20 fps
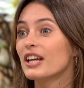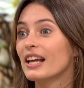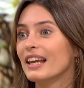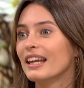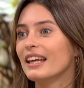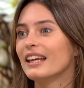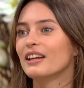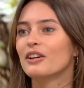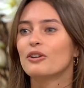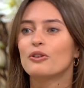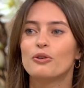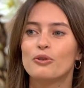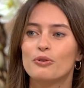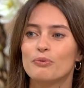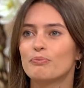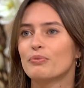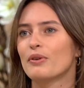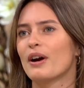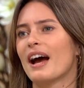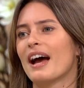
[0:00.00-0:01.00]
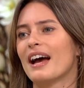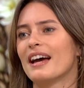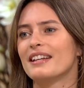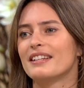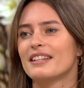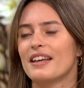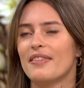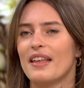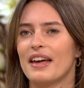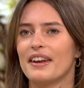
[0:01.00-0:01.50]
chili,
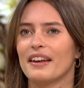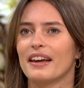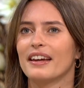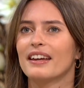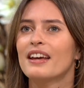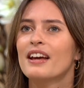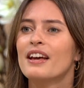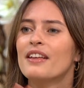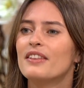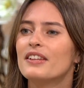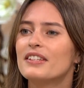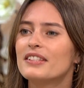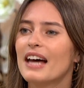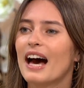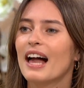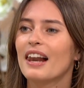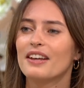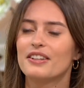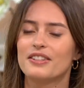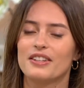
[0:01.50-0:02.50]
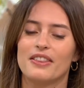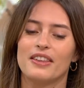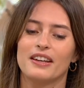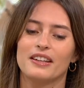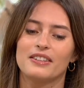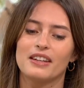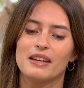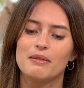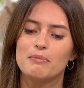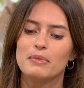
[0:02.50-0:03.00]
cornbread, and then like the salads are
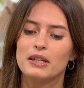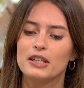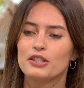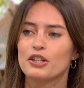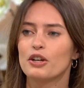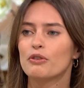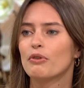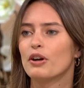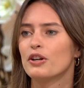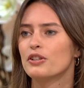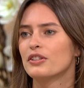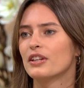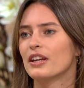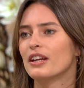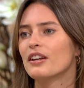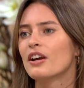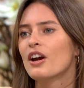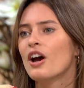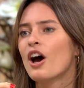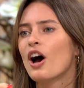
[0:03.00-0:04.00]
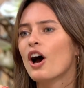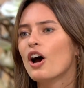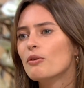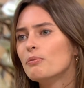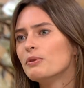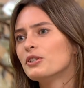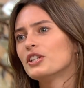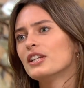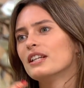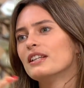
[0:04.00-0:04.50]
things like miso roasted
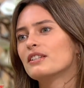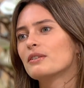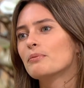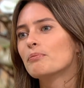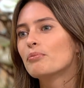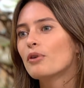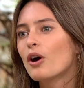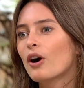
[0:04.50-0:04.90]
aubergines and